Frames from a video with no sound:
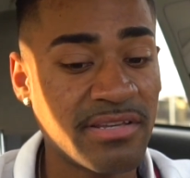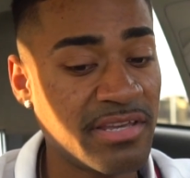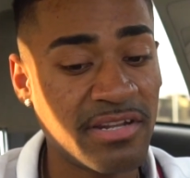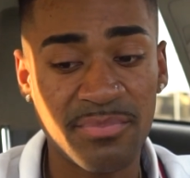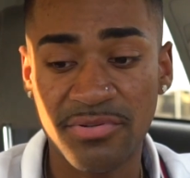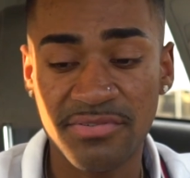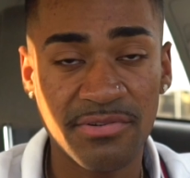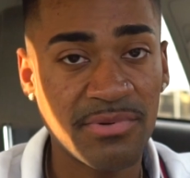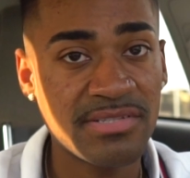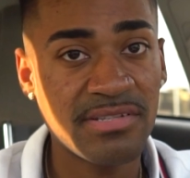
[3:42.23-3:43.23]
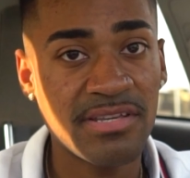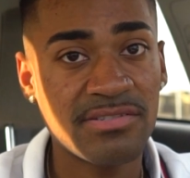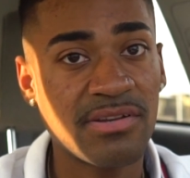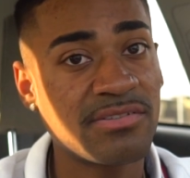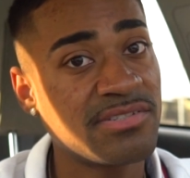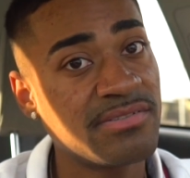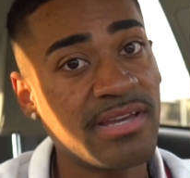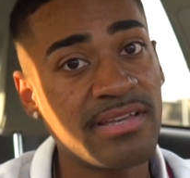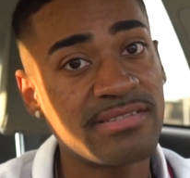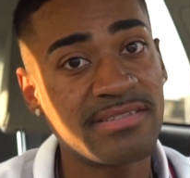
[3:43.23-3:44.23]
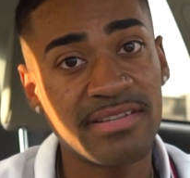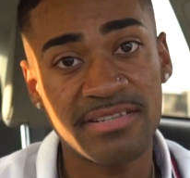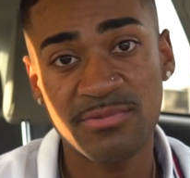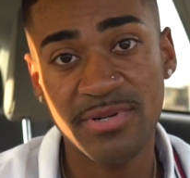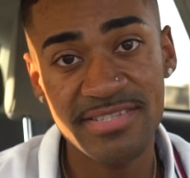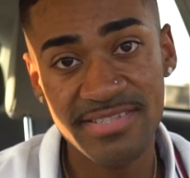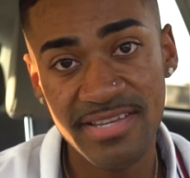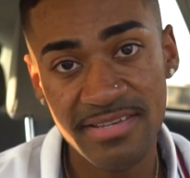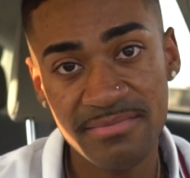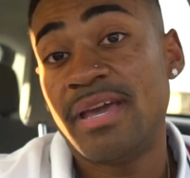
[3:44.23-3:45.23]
Again, I post every Wednesday, so I'll see you guys next Wednesday.